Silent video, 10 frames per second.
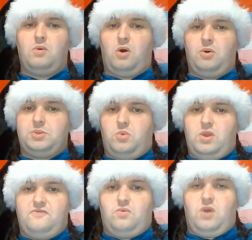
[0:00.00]
but also
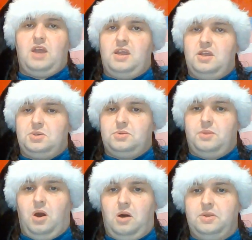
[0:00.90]
we had
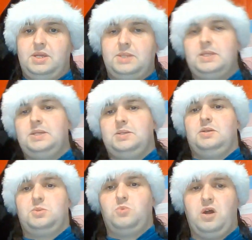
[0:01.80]
entered the holiday
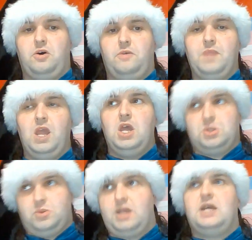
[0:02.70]
season as well.
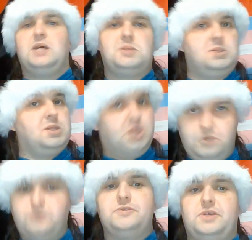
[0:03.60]
So I guess it's
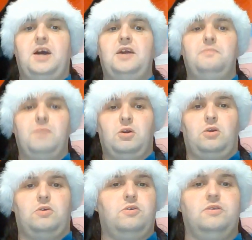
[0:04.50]
a Yuletide
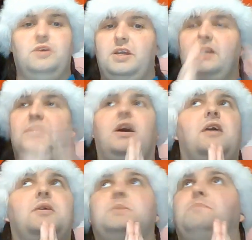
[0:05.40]
miracle.
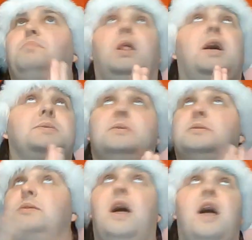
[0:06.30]
Goddess bless
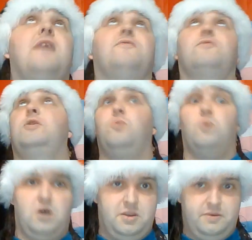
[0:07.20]
us,
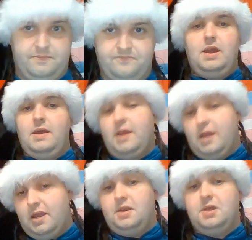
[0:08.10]
everyone.
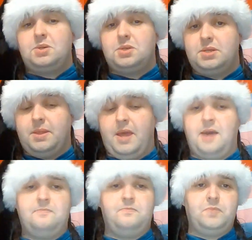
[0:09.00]
In addition to
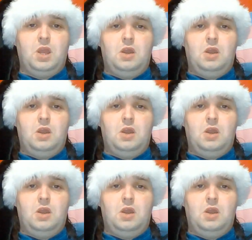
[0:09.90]
that,